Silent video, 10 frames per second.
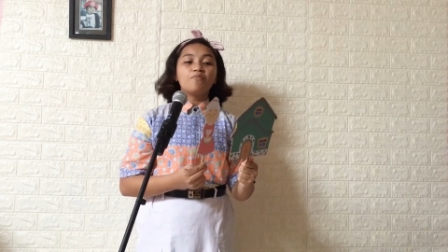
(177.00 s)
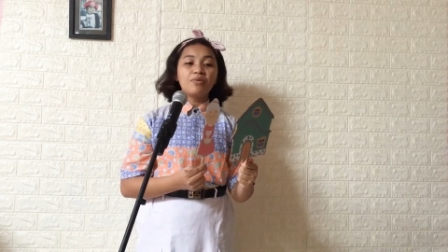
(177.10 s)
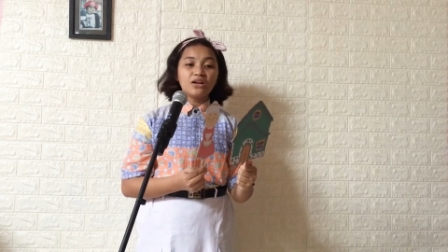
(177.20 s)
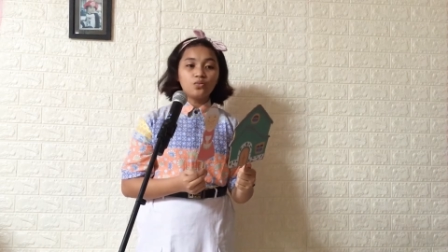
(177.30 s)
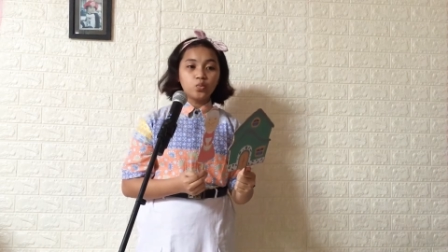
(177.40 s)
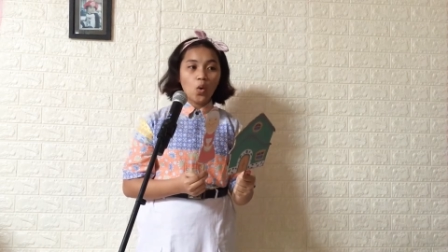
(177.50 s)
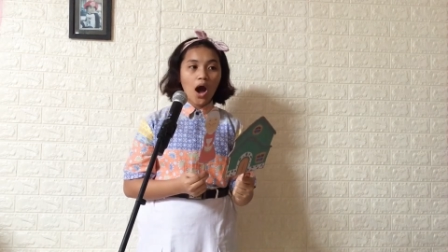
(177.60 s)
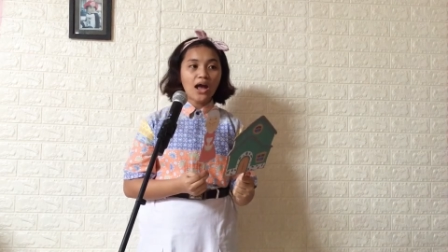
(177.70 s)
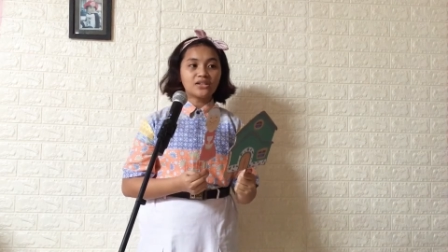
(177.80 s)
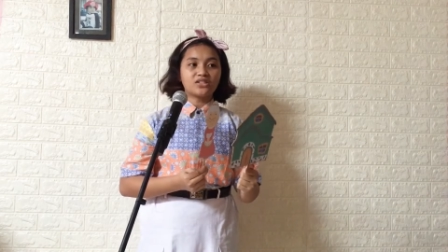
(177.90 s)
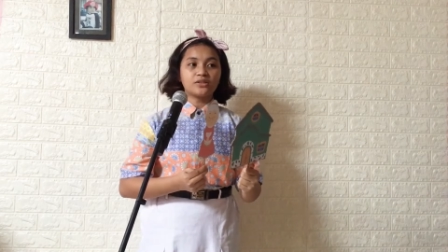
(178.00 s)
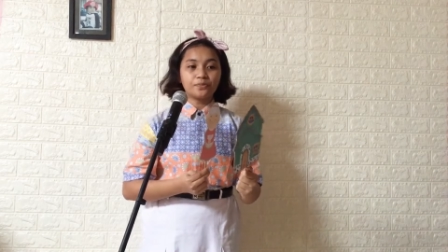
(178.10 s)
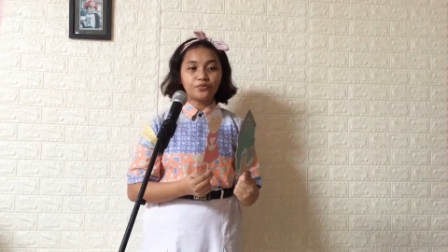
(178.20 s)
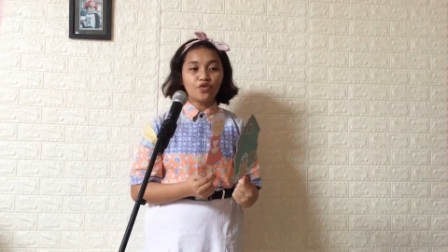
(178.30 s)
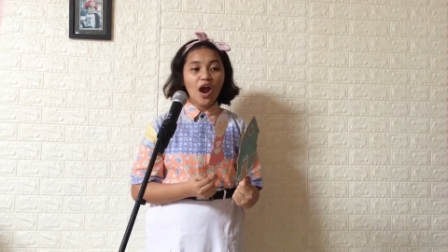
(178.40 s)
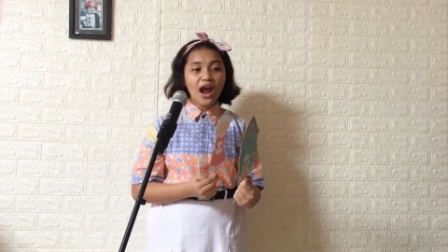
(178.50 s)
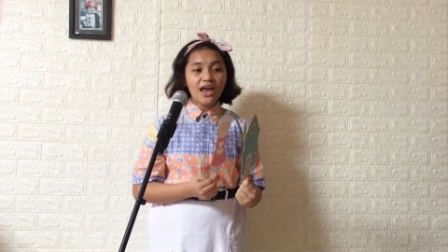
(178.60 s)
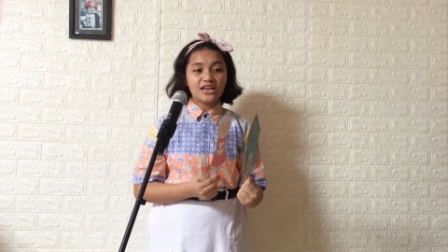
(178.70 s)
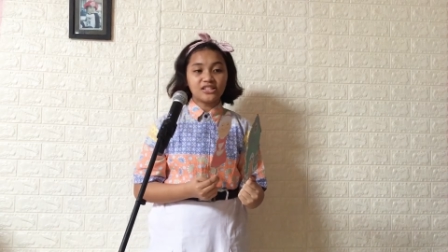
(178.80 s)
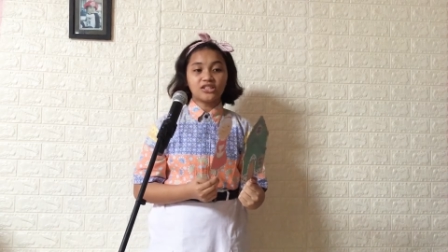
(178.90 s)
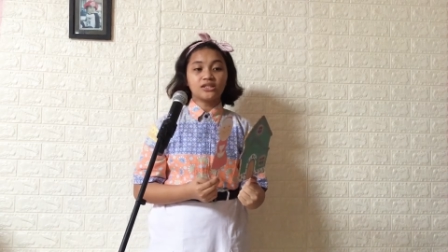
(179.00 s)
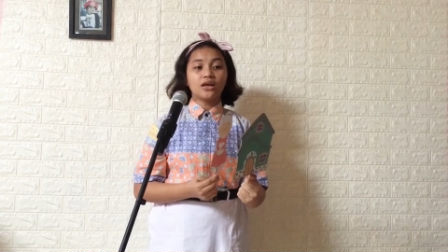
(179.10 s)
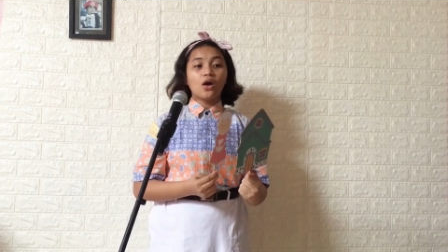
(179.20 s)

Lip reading: But what a surprise!